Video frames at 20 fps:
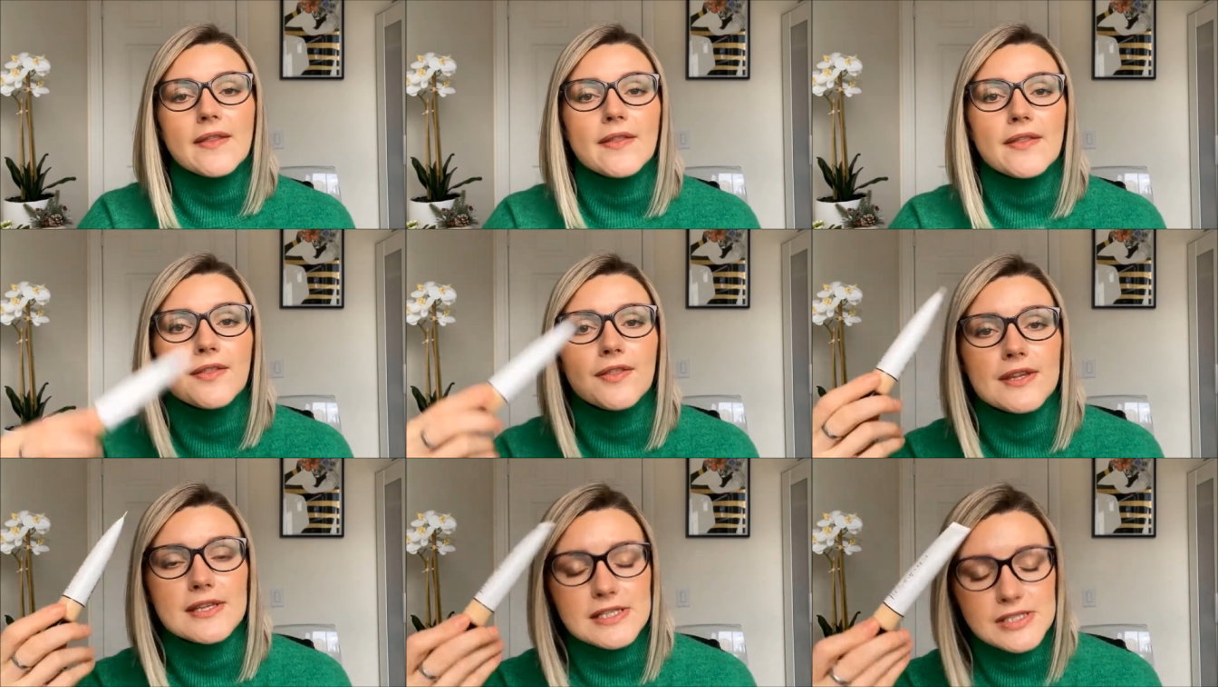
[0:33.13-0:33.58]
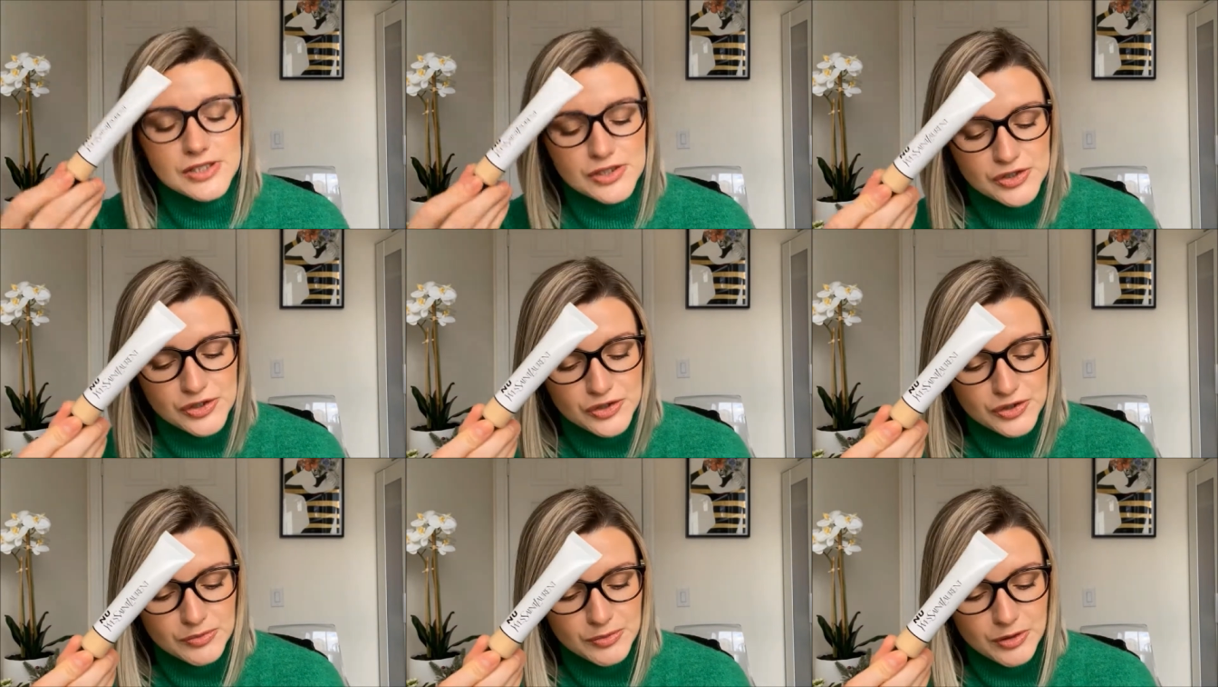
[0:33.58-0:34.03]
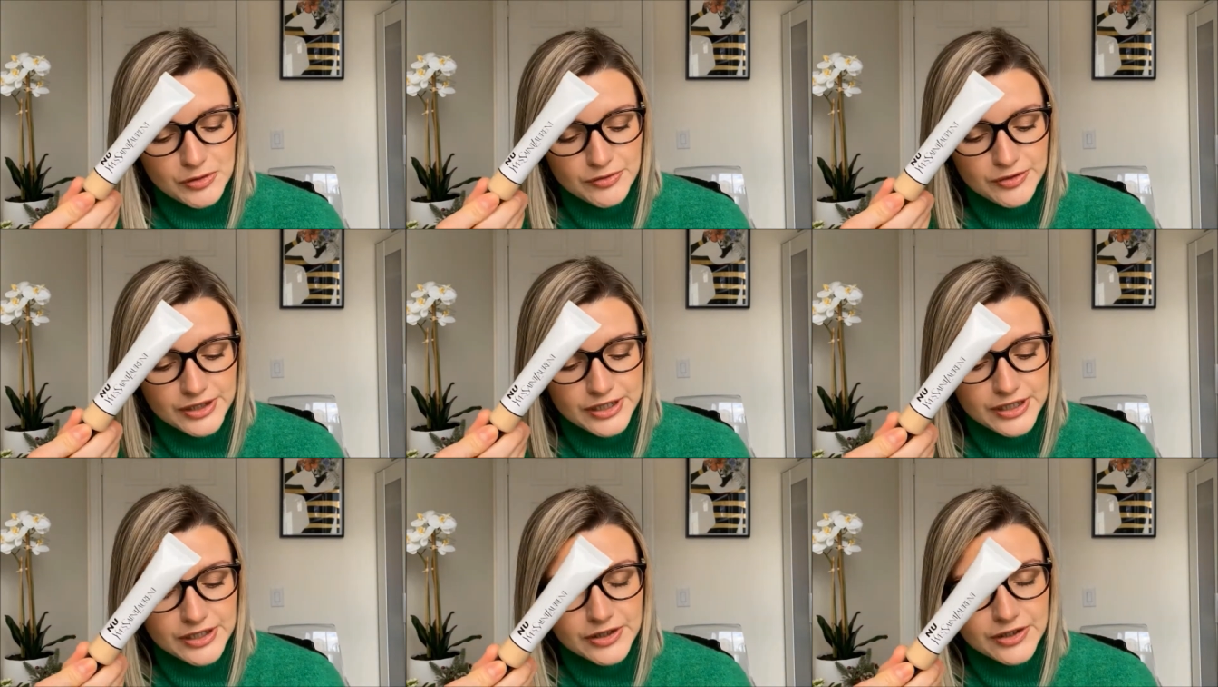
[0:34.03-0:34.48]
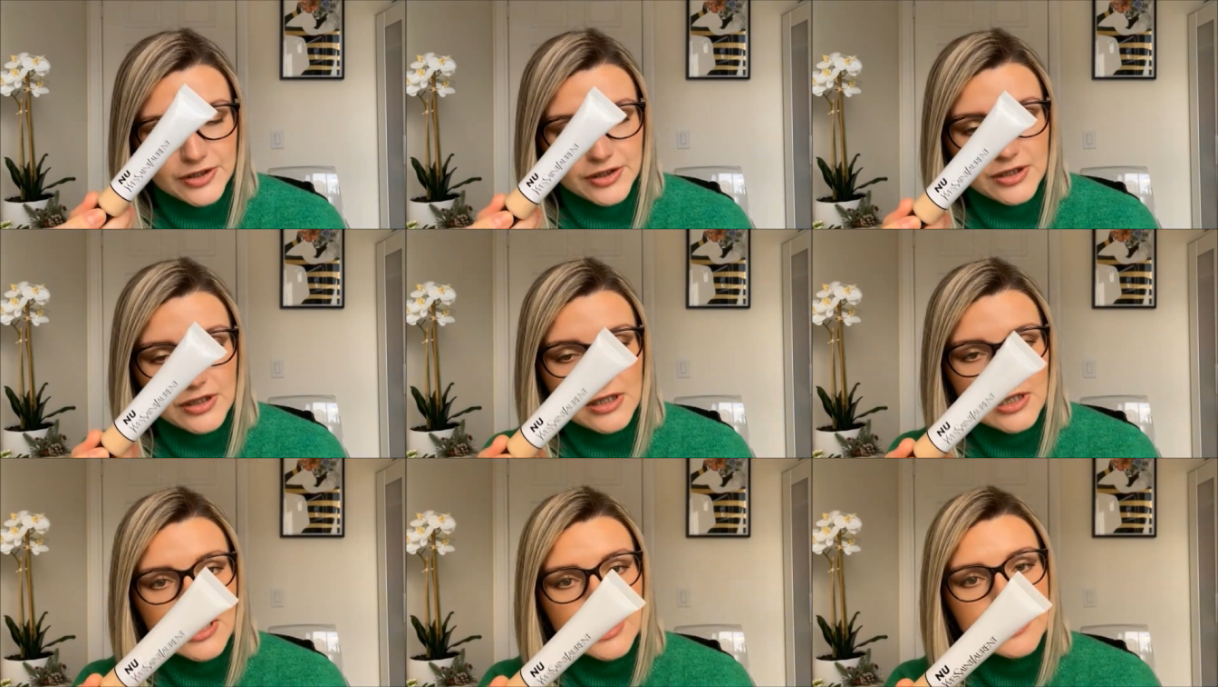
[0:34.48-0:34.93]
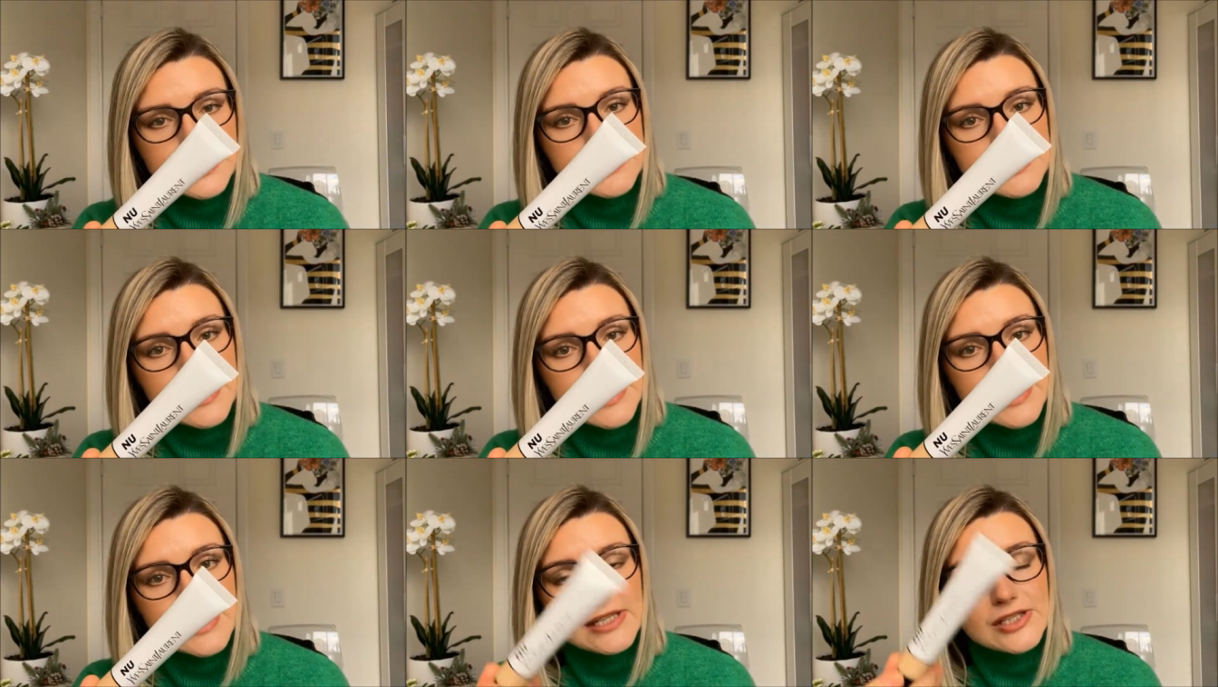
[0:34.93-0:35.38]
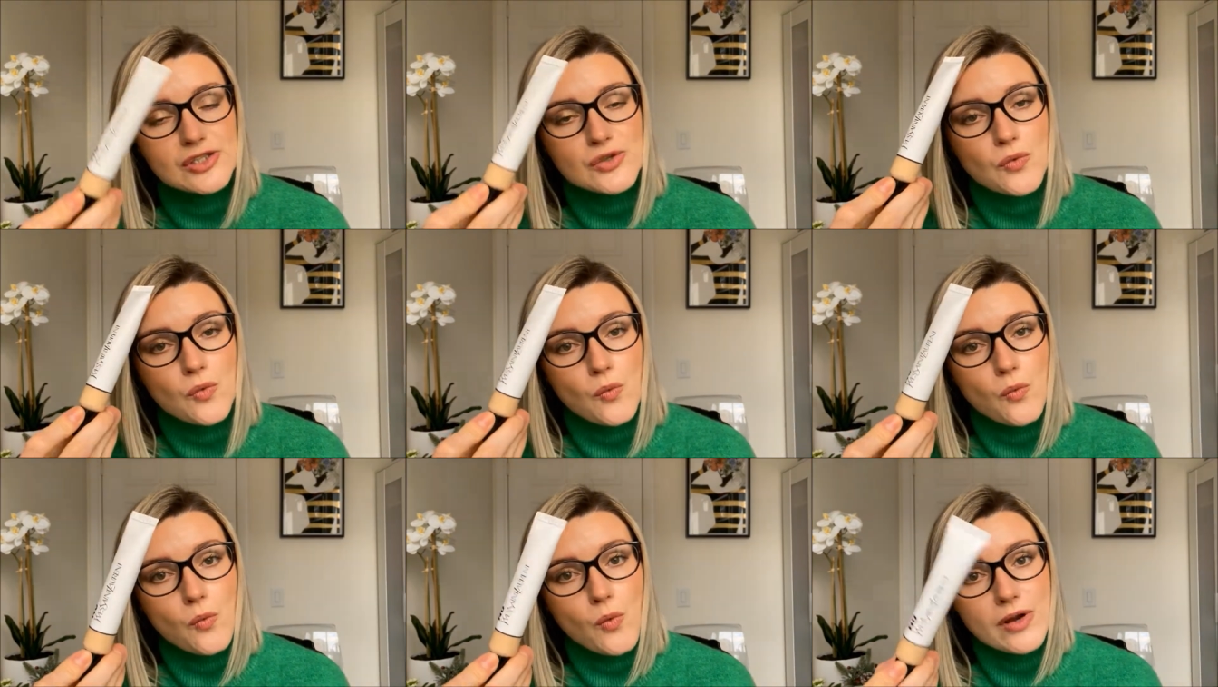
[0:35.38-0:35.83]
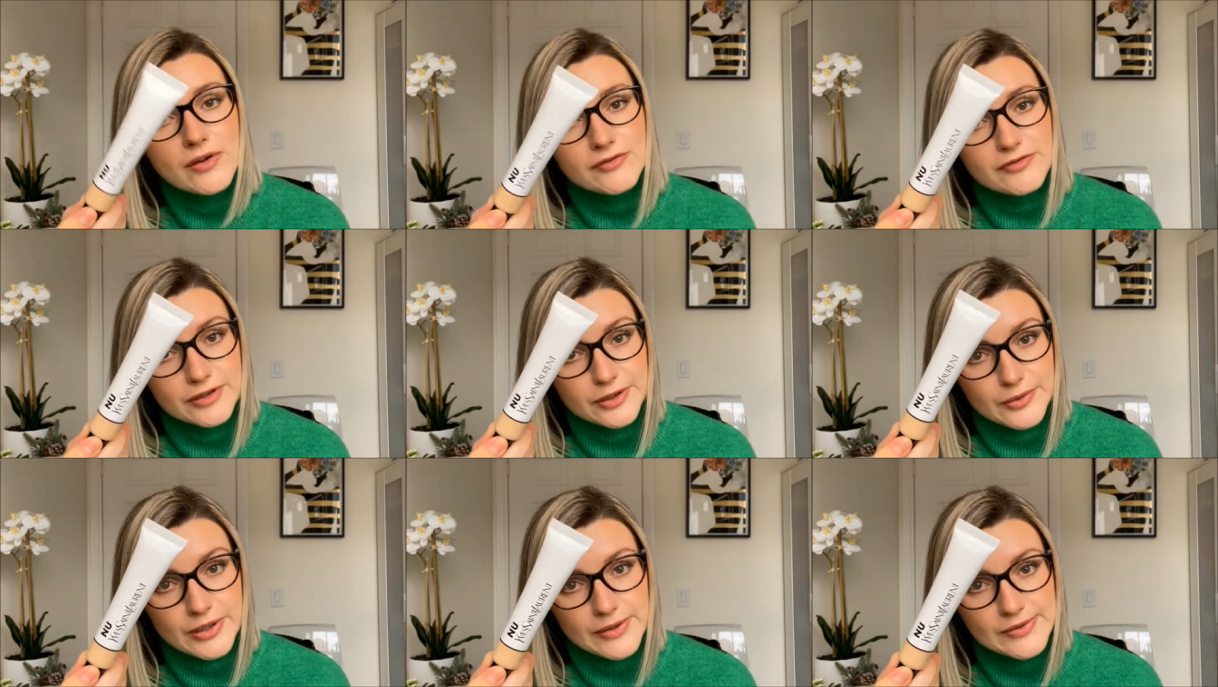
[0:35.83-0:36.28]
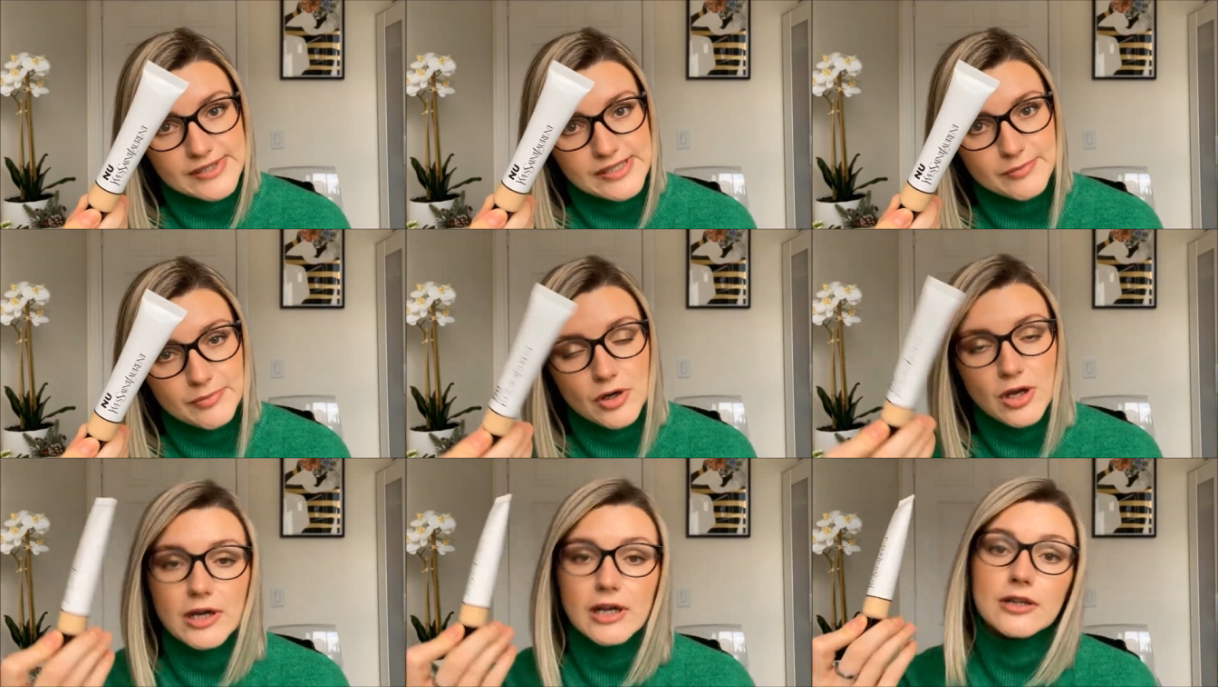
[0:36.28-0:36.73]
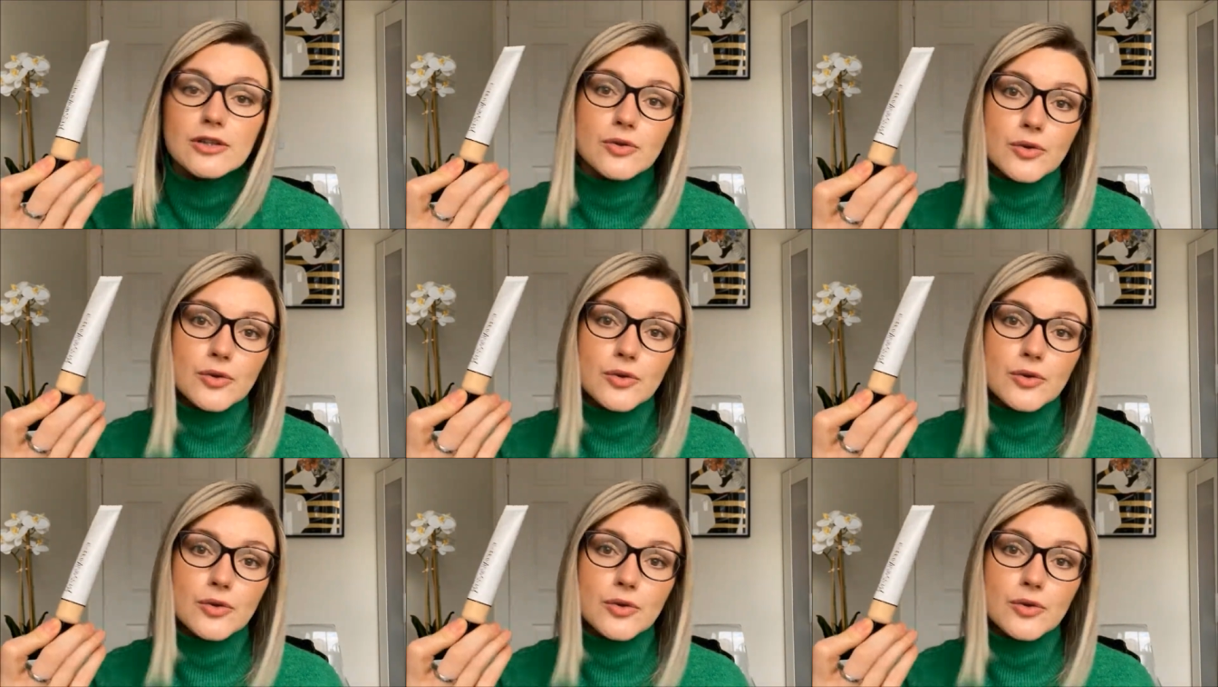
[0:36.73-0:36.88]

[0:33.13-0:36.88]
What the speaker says: This tube over here contains 1 fluid ounce of product,